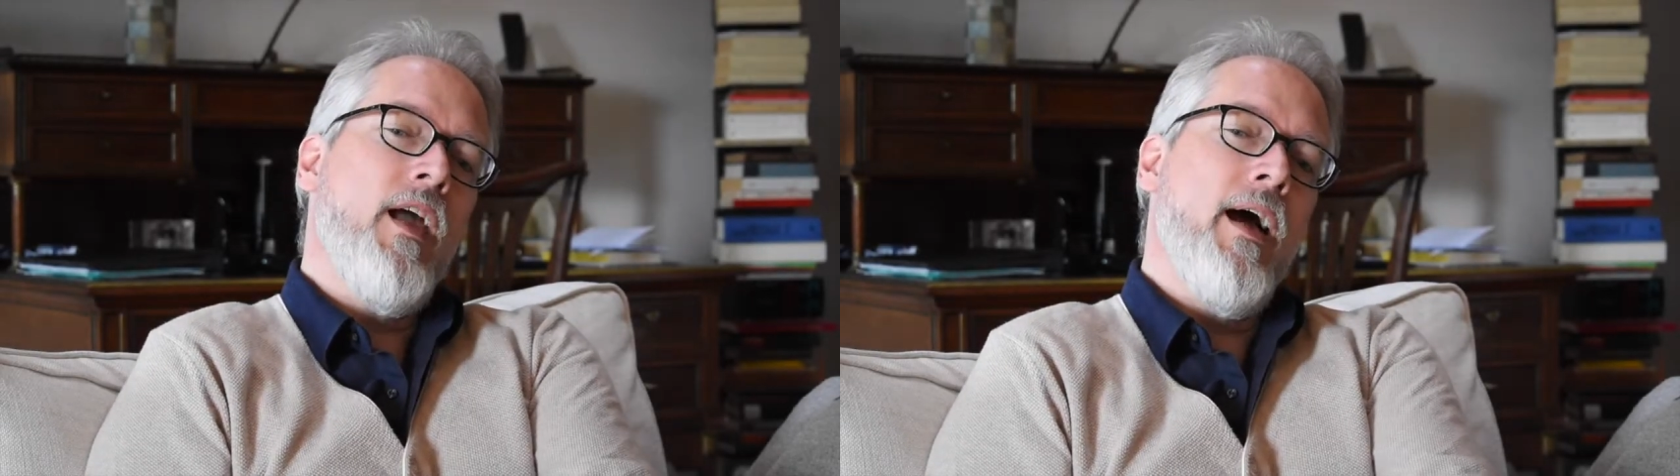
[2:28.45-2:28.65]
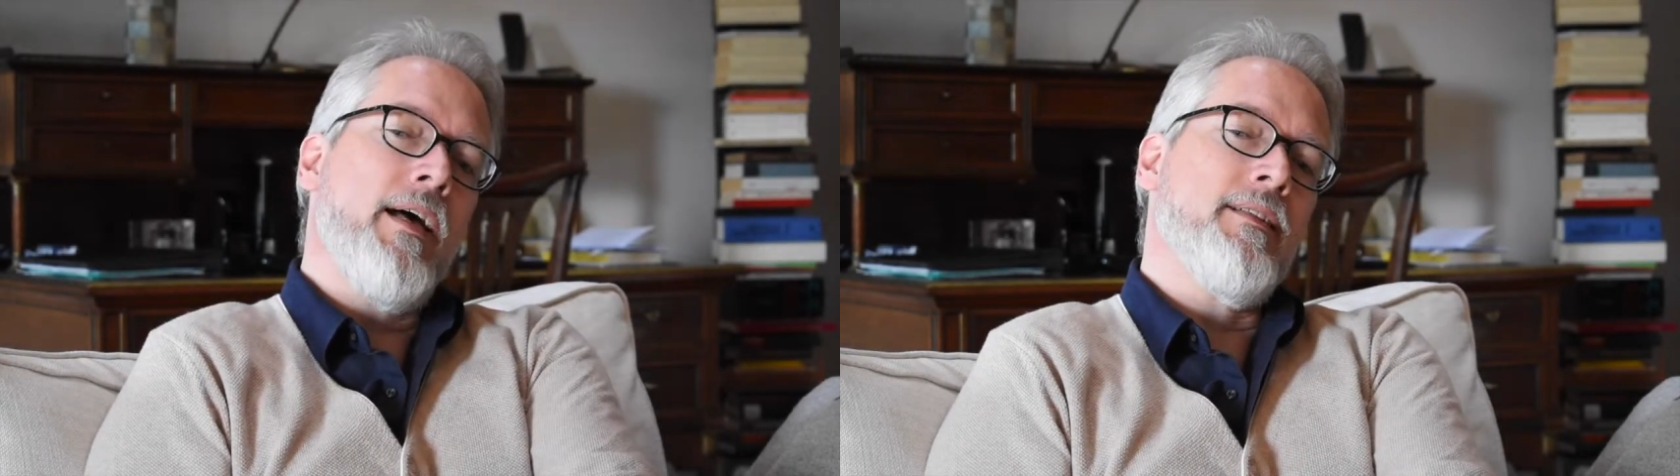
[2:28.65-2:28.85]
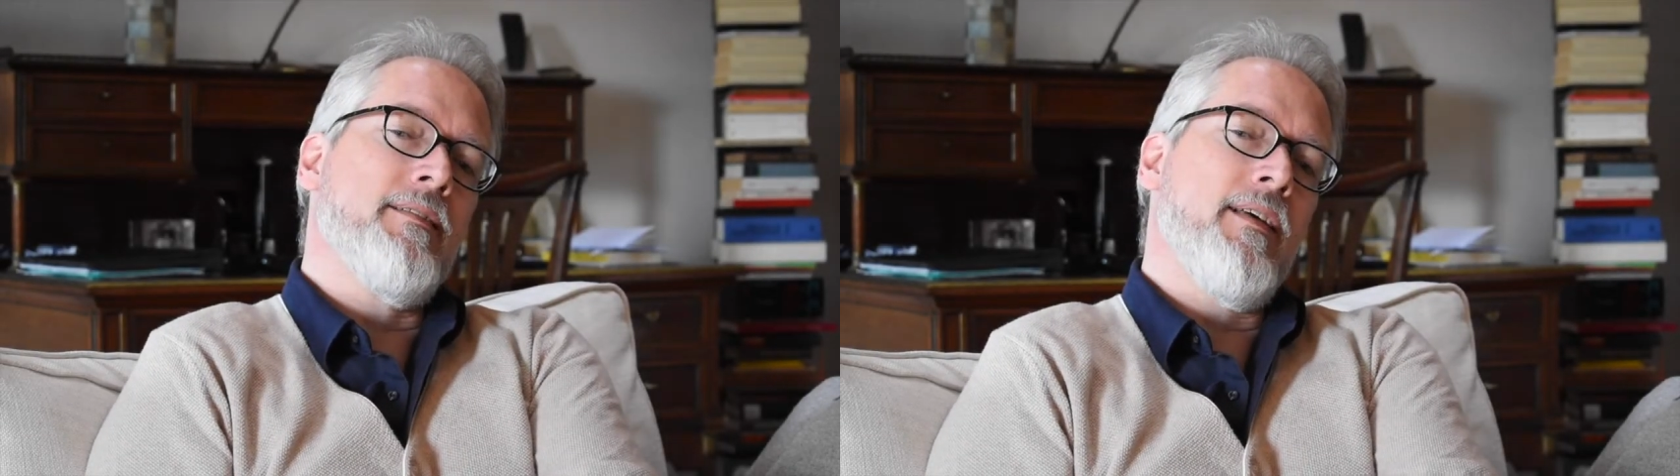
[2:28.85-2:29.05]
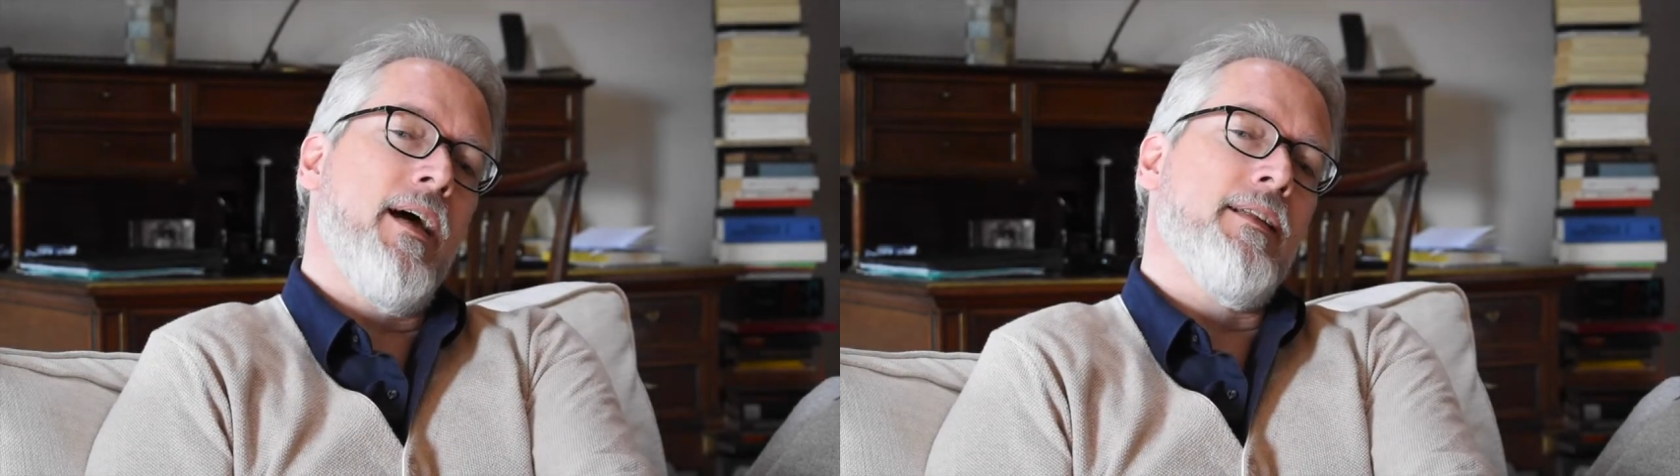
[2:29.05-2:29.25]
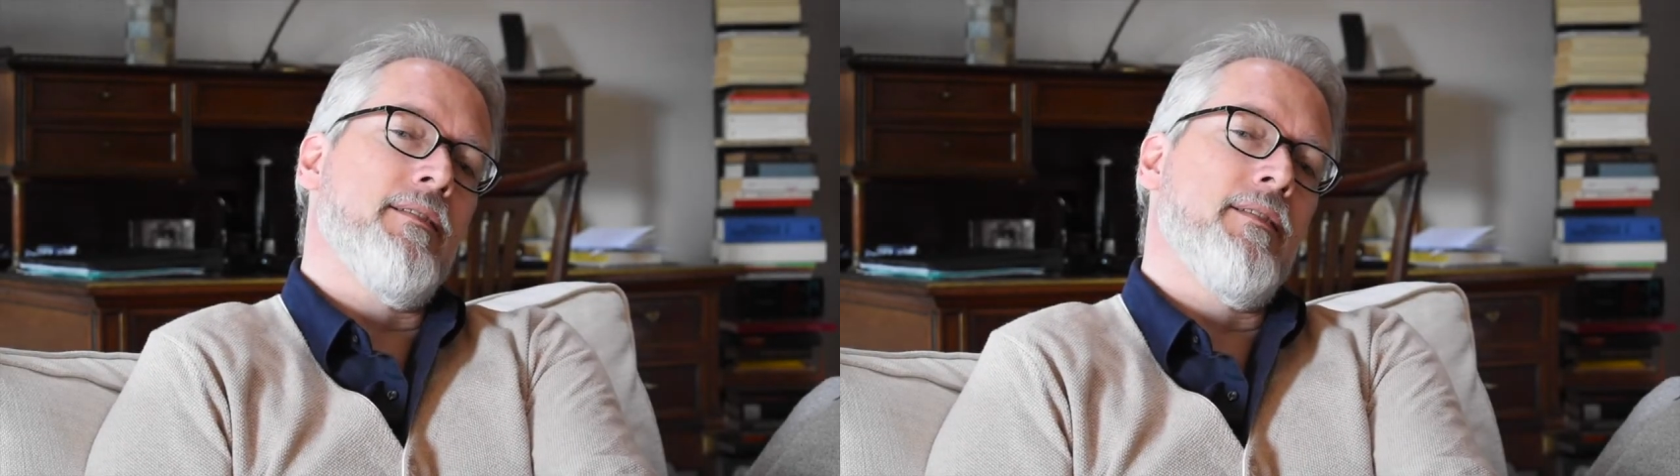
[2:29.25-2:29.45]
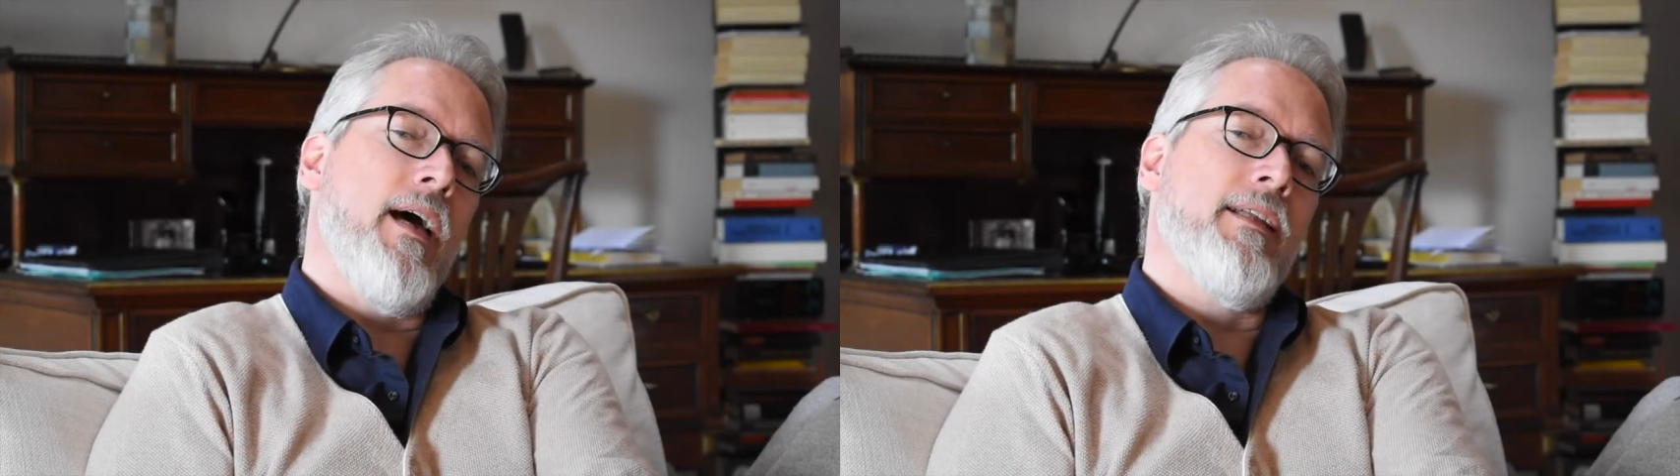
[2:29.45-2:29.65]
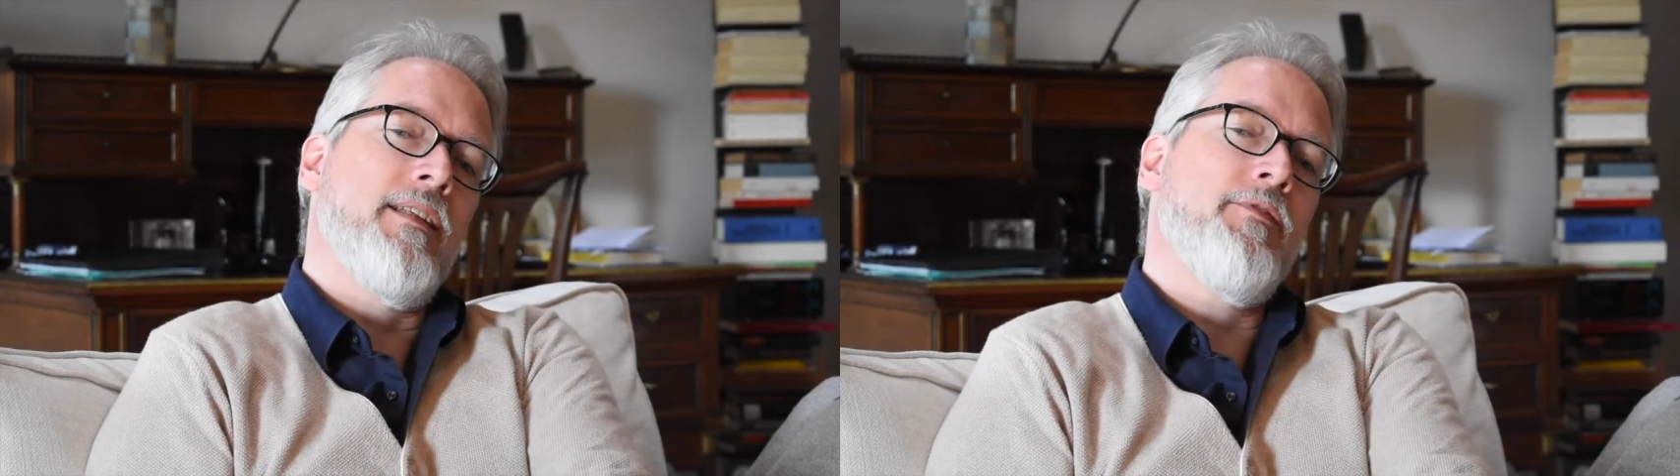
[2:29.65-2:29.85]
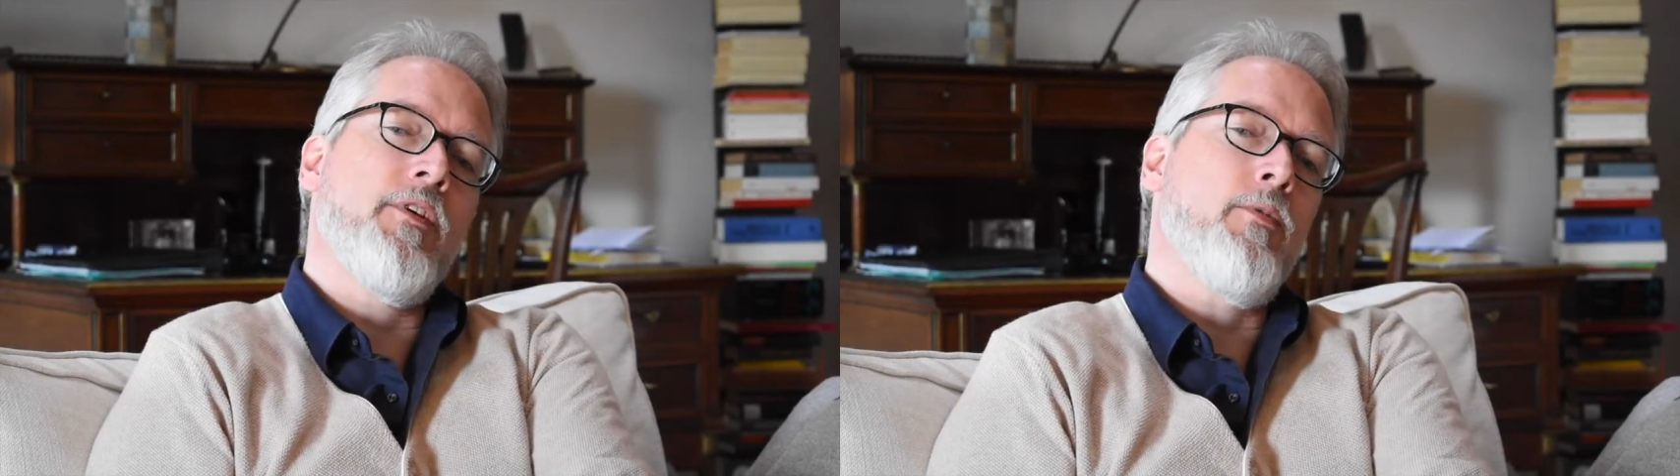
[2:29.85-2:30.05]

had different